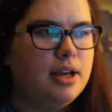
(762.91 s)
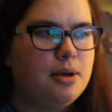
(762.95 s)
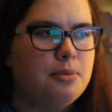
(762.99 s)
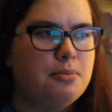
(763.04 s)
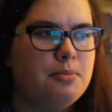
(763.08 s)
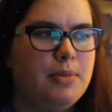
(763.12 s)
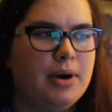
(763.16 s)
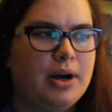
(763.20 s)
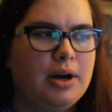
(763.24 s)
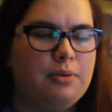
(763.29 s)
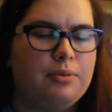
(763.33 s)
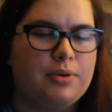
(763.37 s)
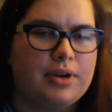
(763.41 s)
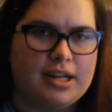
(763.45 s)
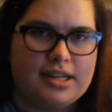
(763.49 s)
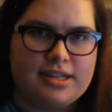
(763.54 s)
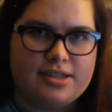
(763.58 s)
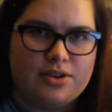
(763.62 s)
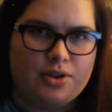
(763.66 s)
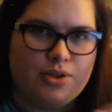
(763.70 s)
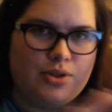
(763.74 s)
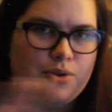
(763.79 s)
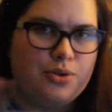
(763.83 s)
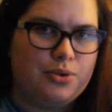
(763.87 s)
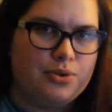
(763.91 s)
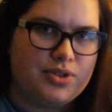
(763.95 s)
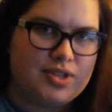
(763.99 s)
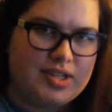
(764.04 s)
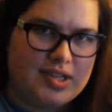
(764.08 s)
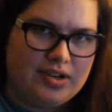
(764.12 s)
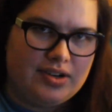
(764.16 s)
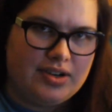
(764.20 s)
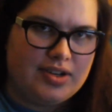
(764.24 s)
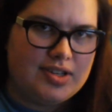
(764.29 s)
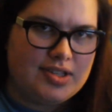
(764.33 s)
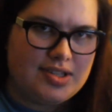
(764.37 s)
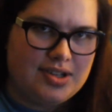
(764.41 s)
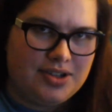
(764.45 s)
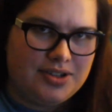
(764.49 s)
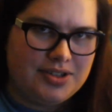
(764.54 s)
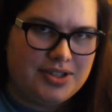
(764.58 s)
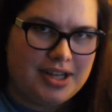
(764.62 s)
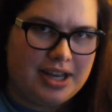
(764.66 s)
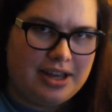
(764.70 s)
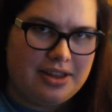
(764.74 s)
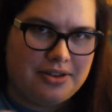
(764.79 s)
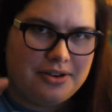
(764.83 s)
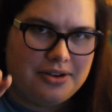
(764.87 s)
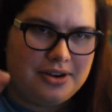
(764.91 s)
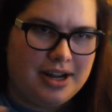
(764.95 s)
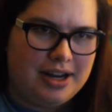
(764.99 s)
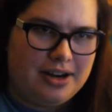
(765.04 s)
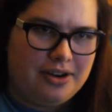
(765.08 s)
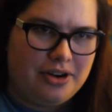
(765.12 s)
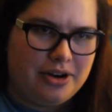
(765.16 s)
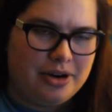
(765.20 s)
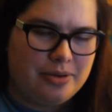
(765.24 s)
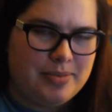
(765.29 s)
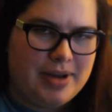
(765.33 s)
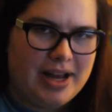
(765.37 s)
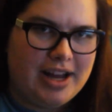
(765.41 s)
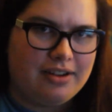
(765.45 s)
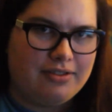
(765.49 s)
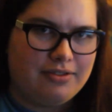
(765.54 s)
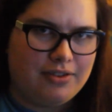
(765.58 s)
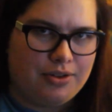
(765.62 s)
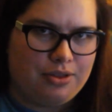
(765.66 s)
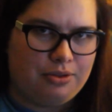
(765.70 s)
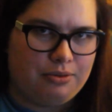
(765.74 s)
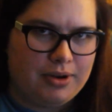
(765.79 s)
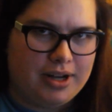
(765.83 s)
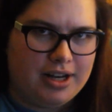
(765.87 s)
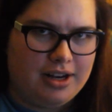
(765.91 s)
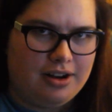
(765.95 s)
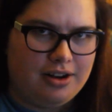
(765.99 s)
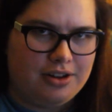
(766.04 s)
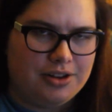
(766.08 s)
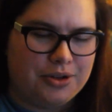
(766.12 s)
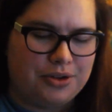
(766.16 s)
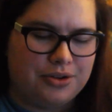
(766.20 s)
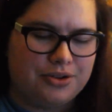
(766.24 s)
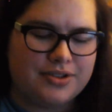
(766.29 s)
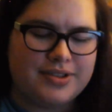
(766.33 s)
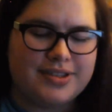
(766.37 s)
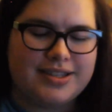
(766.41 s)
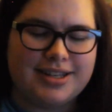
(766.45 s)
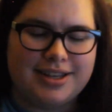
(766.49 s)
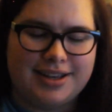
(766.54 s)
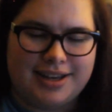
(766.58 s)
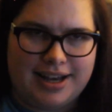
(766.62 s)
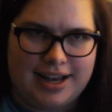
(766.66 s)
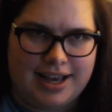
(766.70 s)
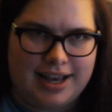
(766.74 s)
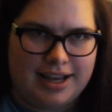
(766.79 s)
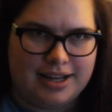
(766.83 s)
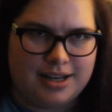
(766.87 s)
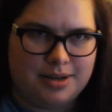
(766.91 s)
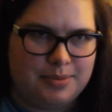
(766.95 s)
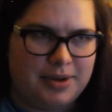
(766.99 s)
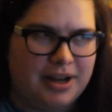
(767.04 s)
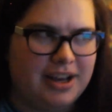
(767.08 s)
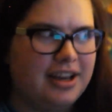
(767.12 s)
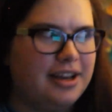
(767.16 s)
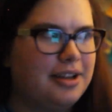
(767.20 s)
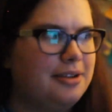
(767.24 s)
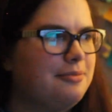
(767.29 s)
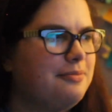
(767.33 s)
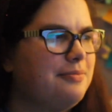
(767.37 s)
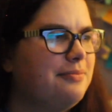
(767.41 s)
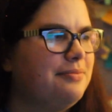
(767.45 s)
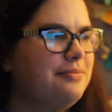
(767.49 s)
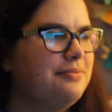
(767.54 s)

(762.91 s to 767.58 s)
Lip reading: but when I saw the whole series all together in hardback for $3, I had to buy it.